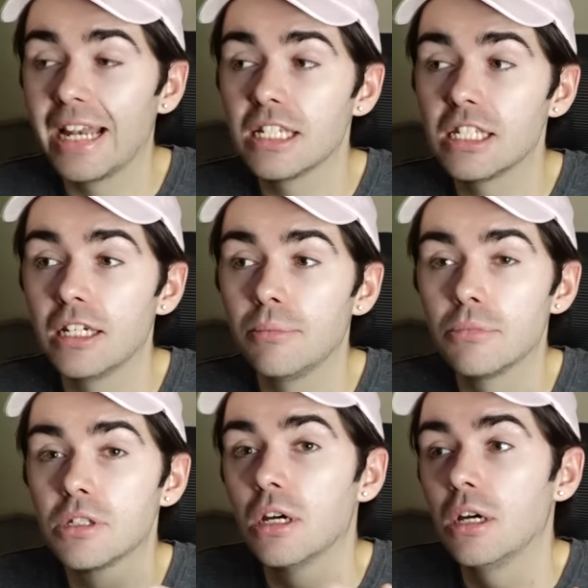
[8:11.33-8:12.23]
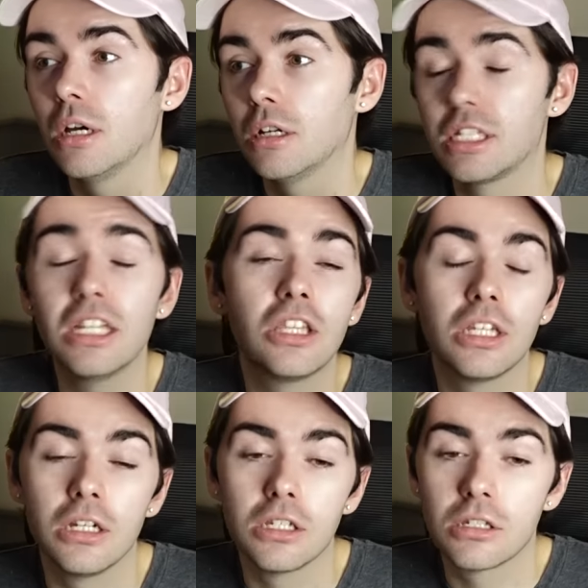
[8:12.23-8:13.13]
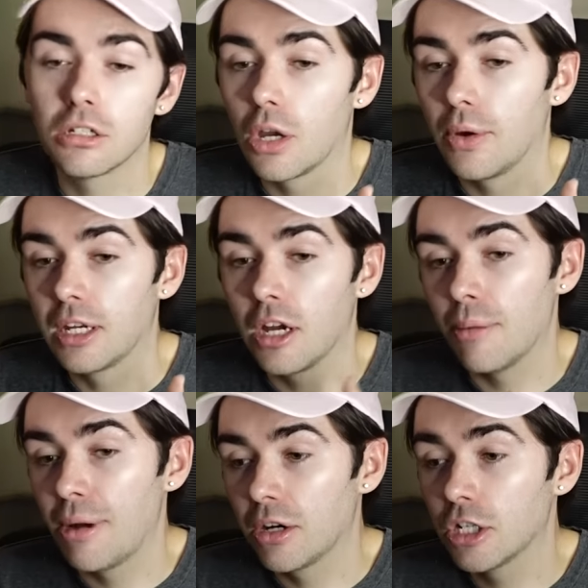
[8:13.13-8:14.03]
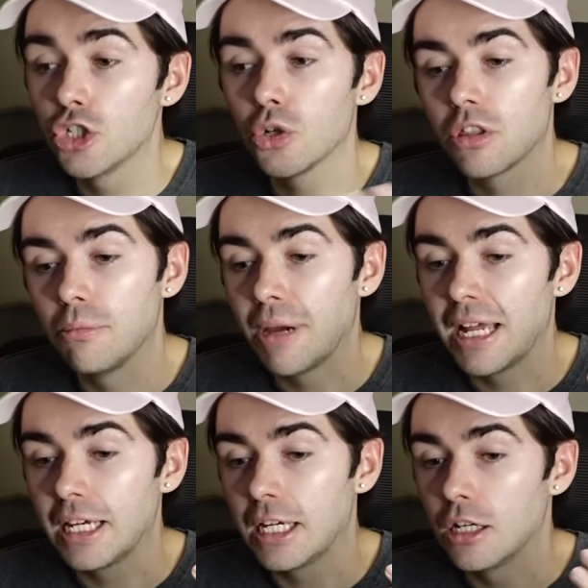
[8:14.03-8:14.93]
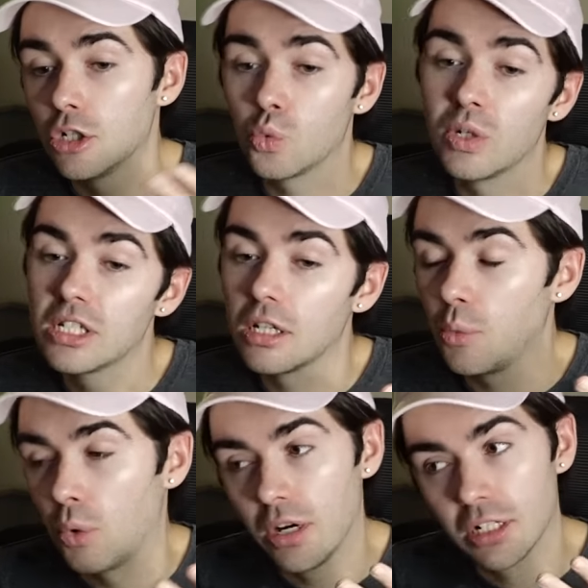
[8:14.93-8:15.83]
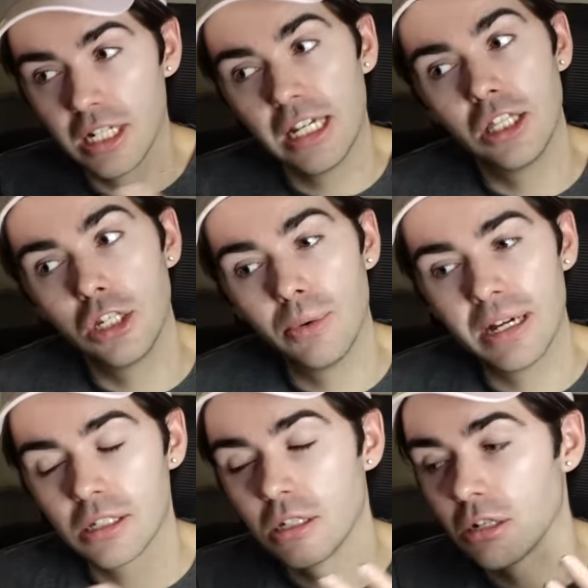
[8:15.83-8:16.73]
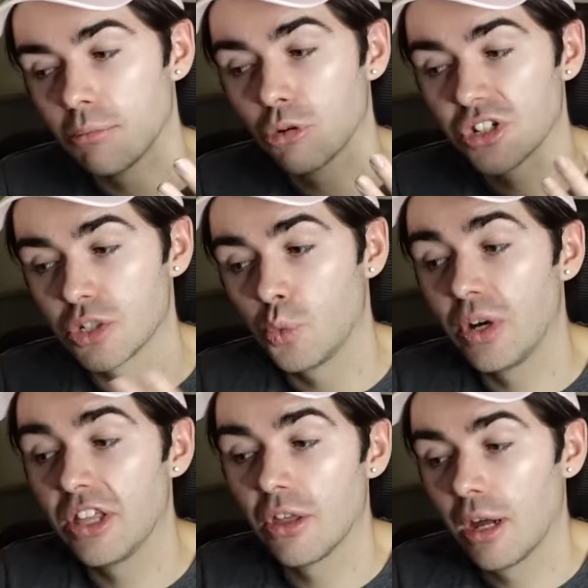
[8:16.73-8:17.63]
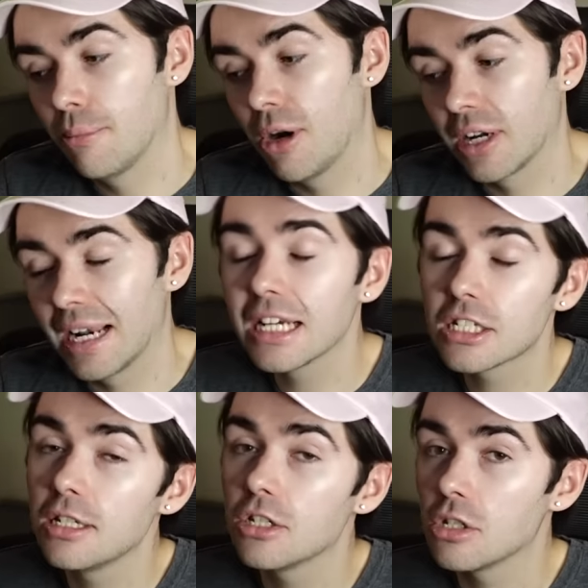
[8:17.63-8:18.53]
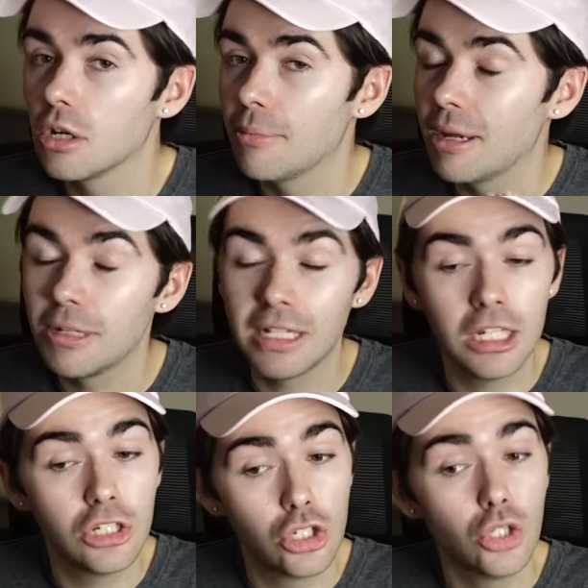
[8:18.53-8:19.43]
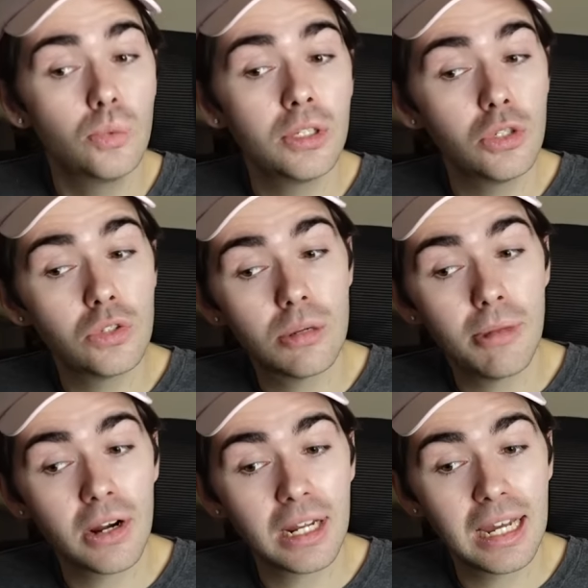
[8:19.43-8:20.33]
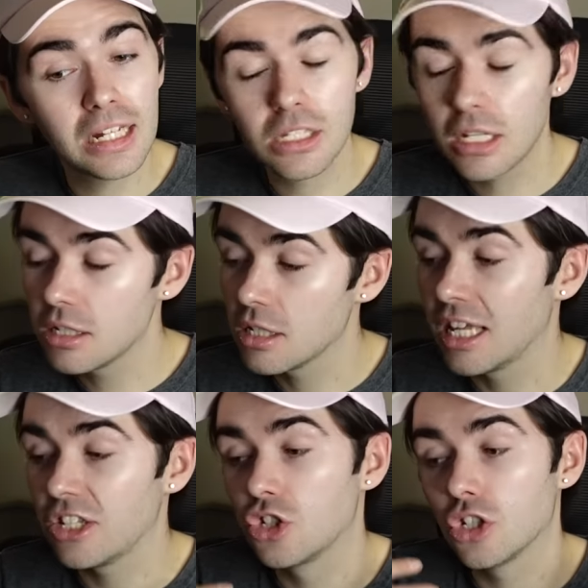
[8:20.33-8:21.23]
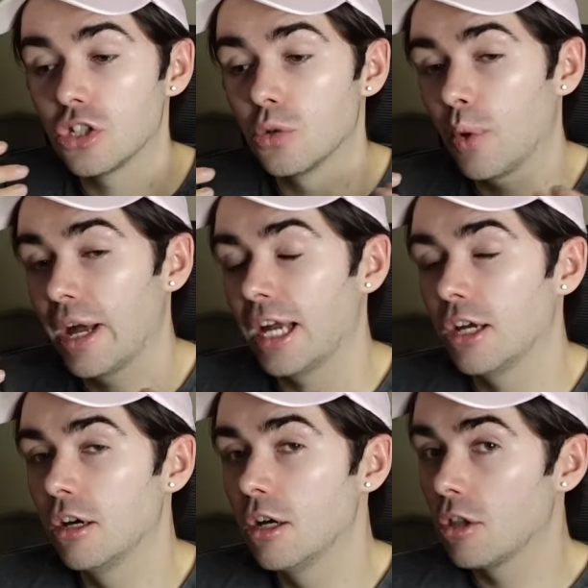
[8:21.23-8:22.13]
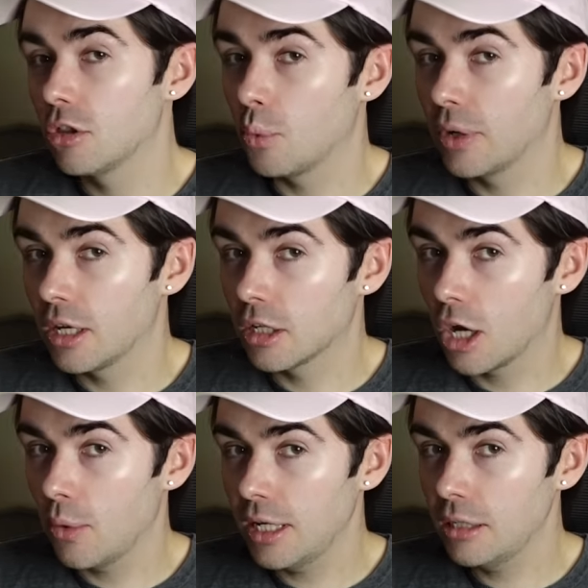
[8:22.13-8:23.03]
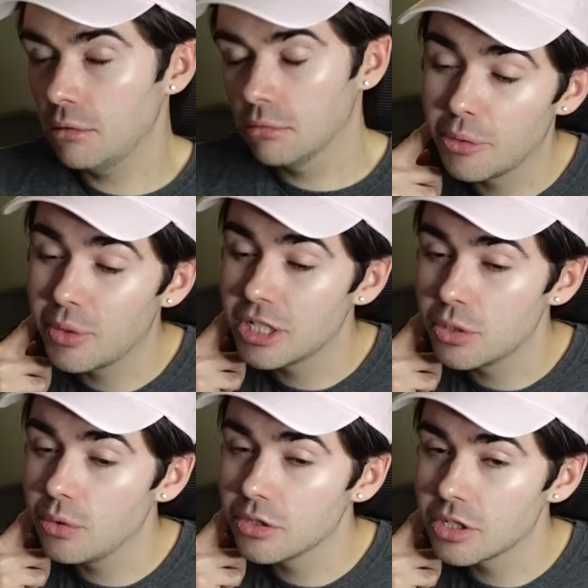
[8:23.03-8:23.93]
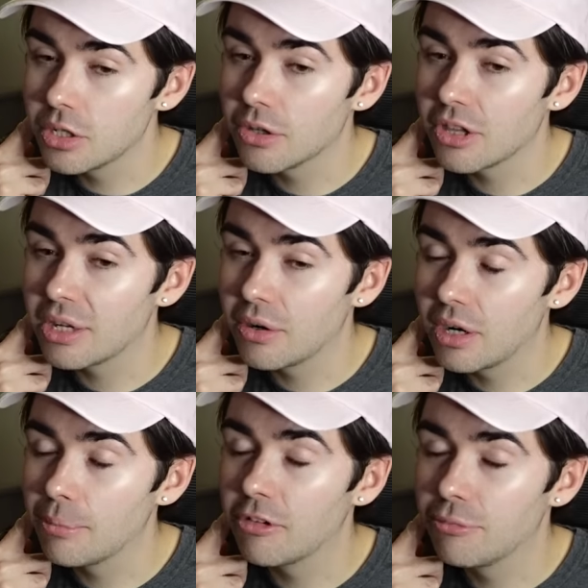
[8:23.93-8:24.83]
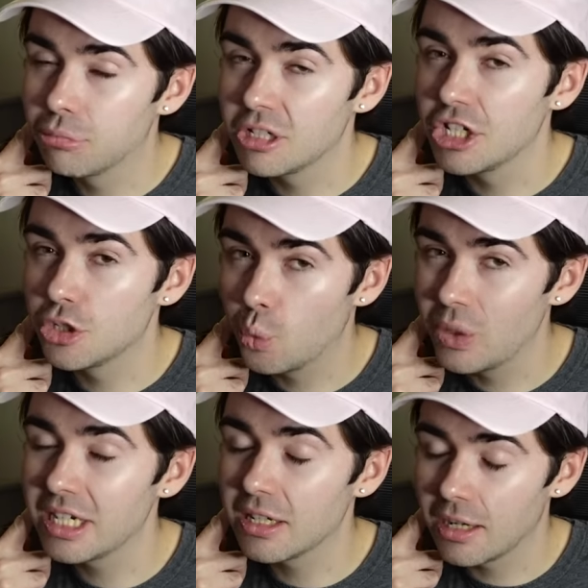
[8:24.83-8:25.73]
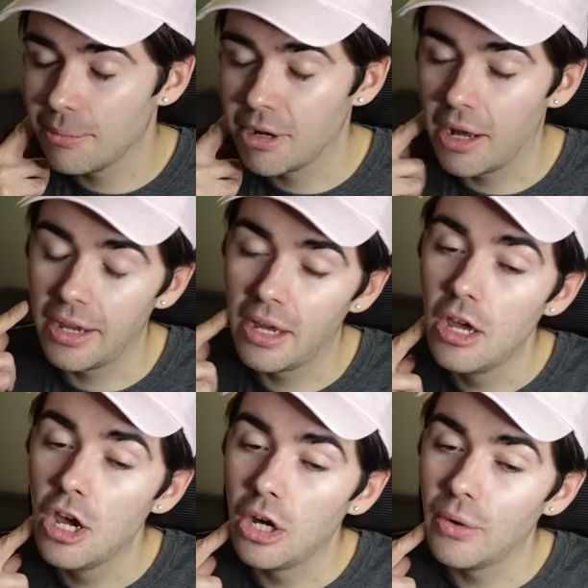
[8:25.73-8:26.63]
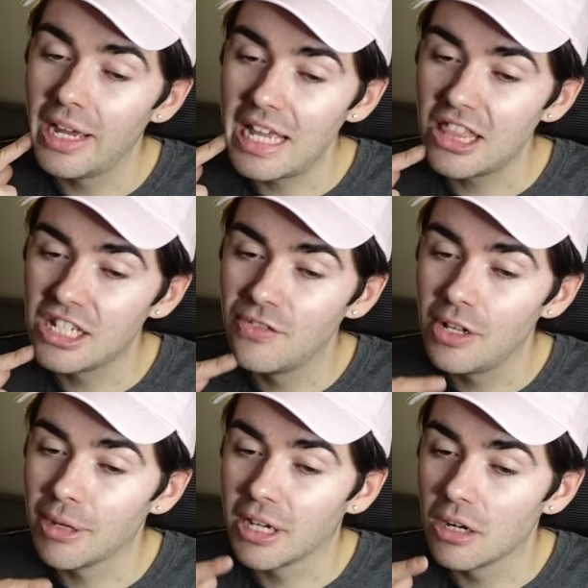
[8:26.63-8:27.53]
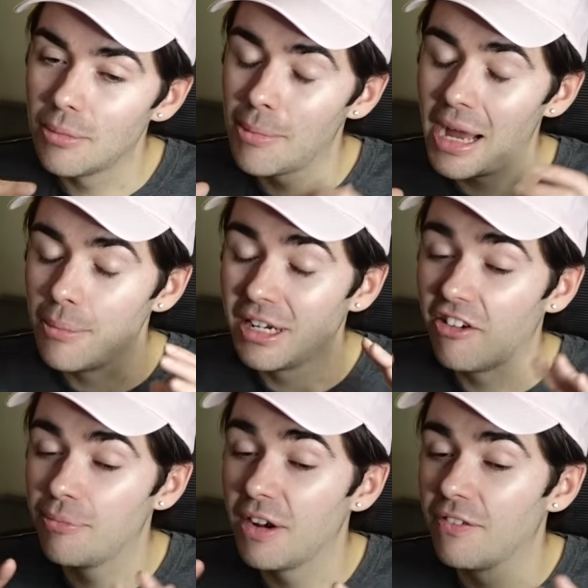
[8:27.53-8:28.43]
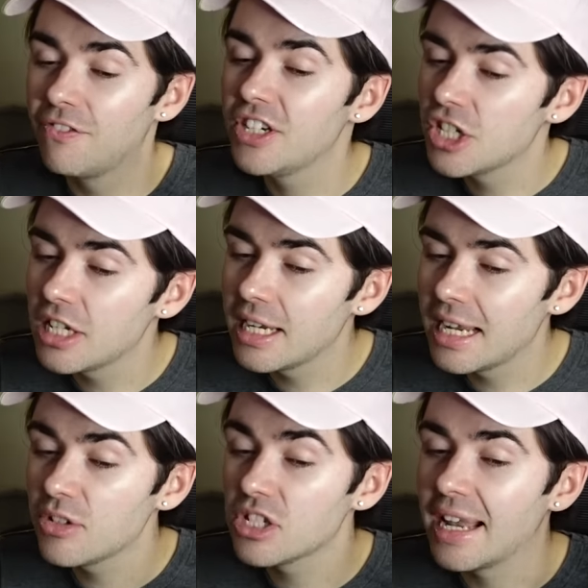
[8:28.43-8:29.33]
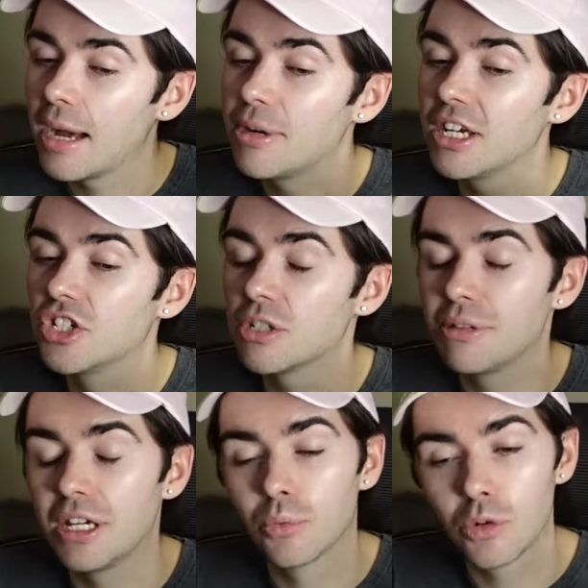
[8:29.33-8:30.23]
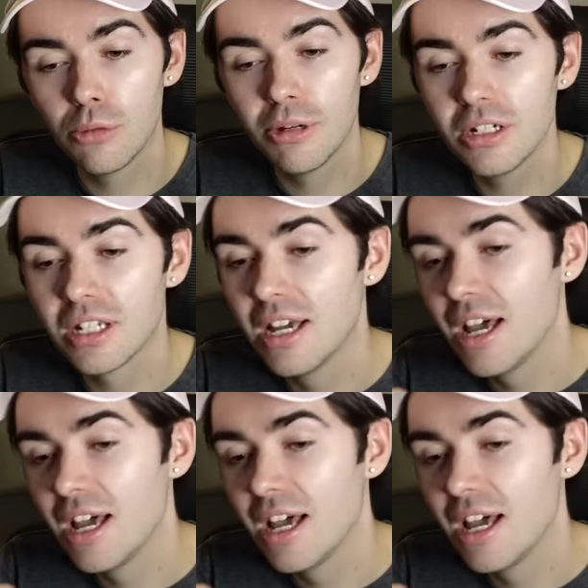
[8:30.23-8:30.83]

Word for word: And it seems Cynthia's going American. Jonathan Bailey has recently worked in the US and done projects with an American accent, so maybe he too will use an American accent, and that's just the way that we are going. But we do also know that there are a number of British Wicked alumni who are in this film. I can't remember how many have been officially announced and how many are just being rumoured.